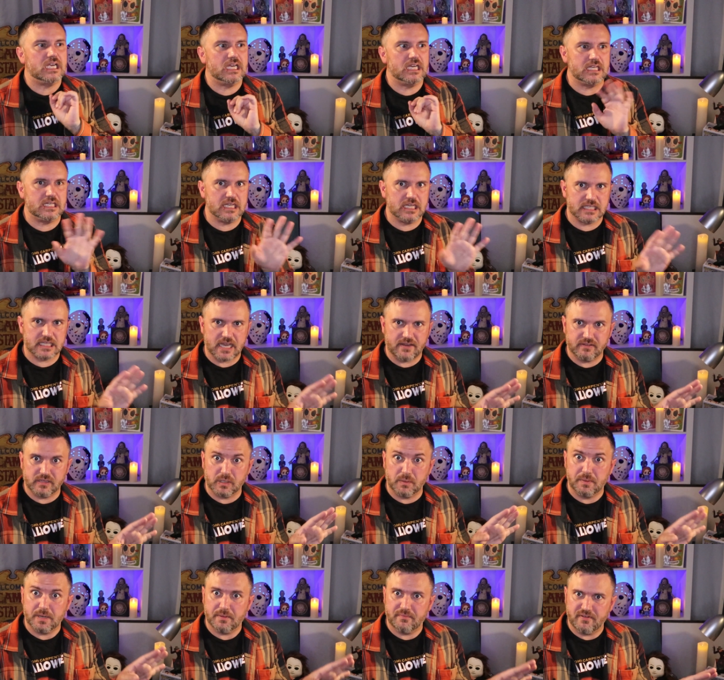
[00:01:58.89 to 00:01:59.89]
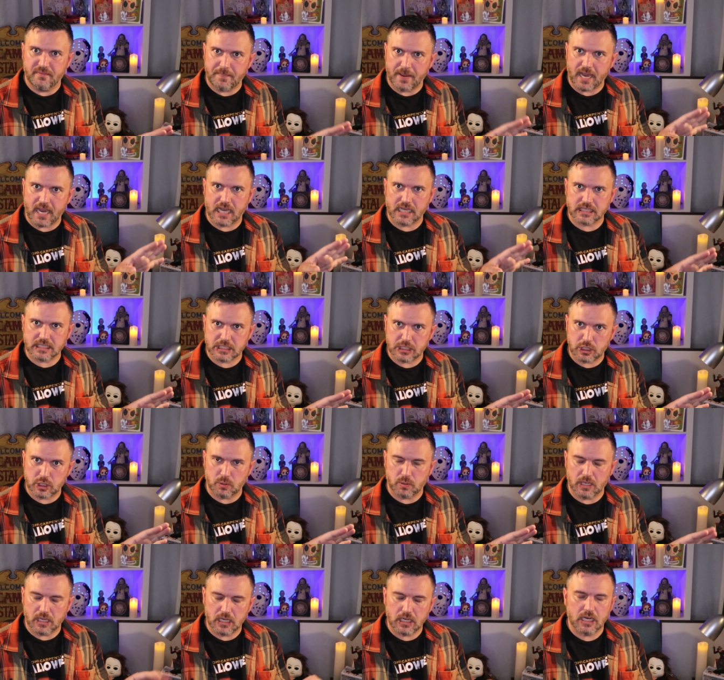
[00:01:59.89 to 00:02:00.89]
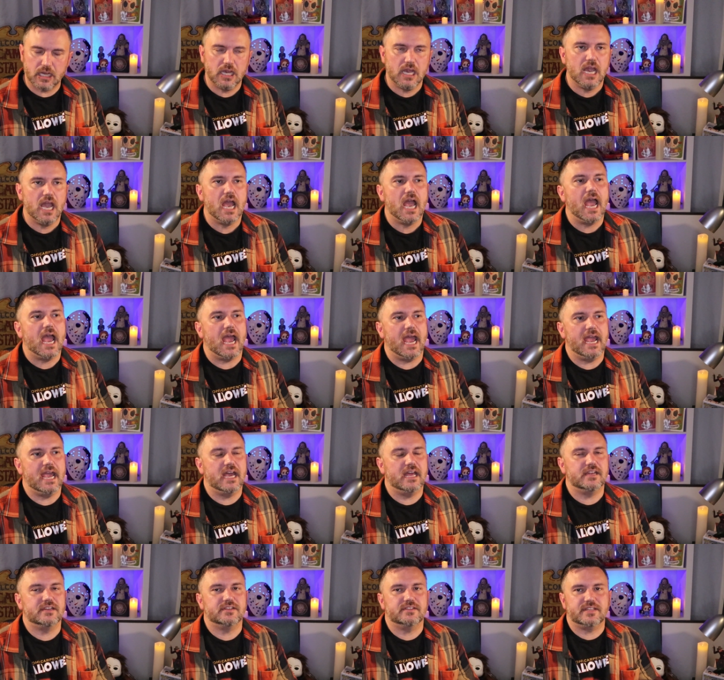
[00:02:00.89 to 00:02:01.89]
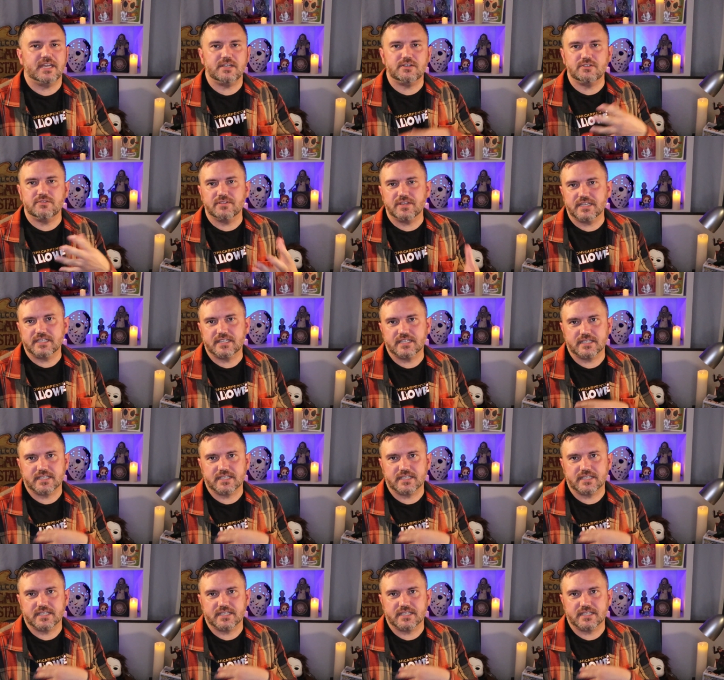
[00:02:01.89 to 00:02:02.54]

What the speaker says: It does have a little bit of a path to it, and they do this